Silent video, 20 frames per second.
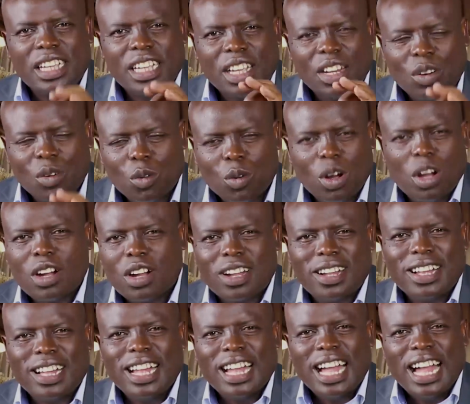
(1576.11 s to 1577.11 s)
can
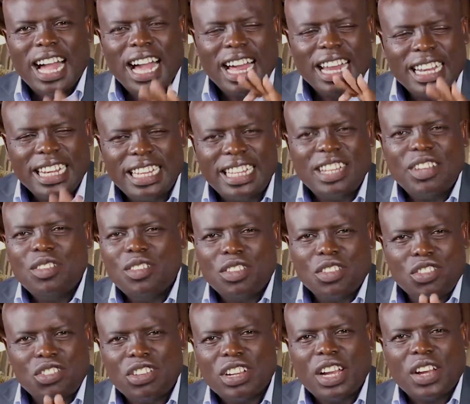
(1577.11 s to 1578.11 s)
walk, until
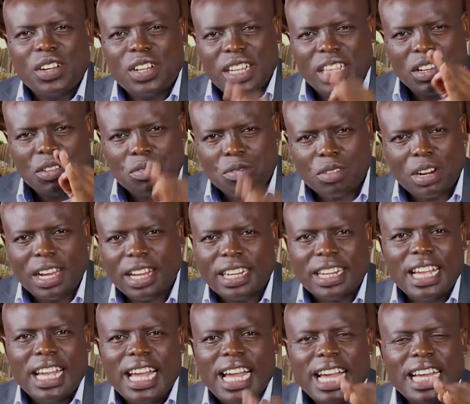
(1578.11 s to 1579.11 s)
the child can
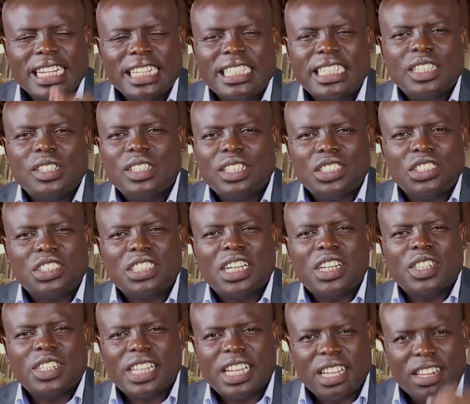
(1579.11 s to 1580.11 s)
run, until the
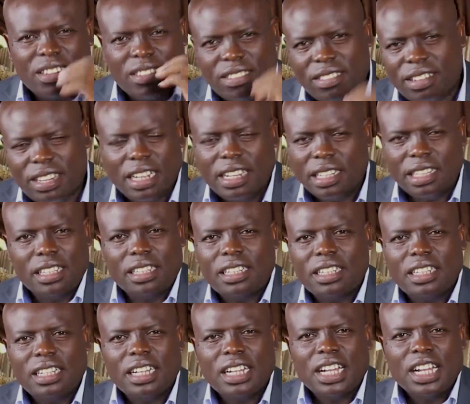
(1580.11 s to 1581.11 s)
child can stand.
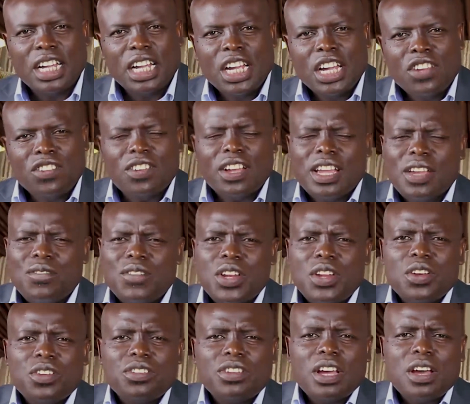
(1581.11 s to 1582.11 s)
So even
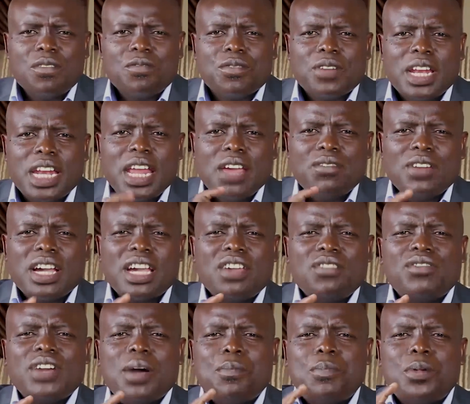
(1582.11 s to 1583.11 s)
yourself, never
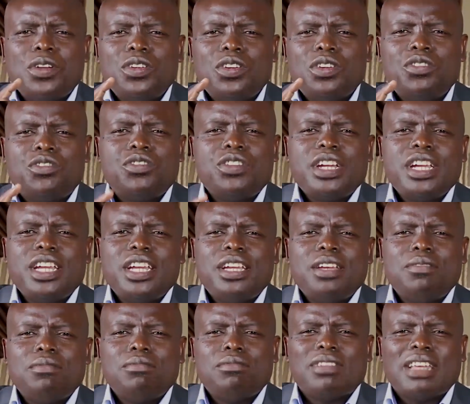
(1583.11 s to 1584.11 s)
give up on your
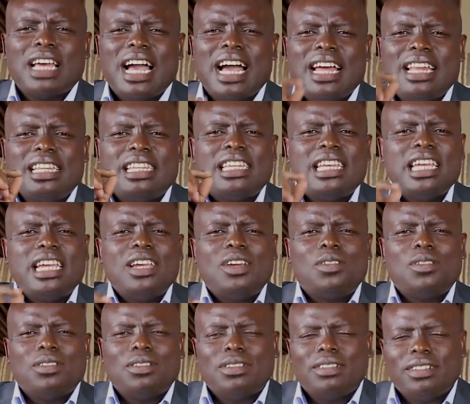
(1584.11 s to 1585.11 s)
dreams
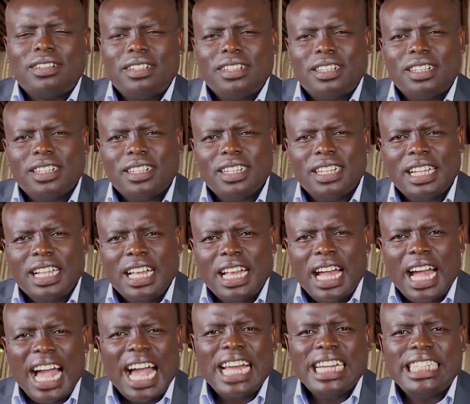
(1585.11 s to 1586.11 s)
until
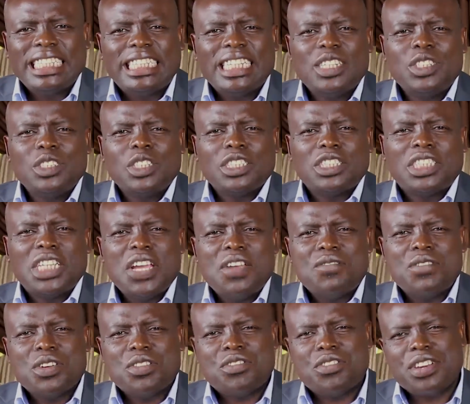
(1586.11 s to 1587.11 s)
you
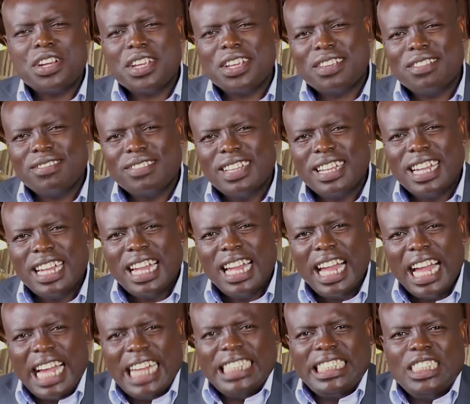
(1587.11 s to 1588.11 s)
achieve your dream,
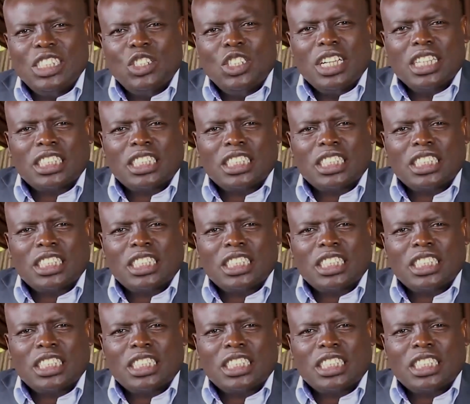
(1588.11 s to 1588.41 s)
until you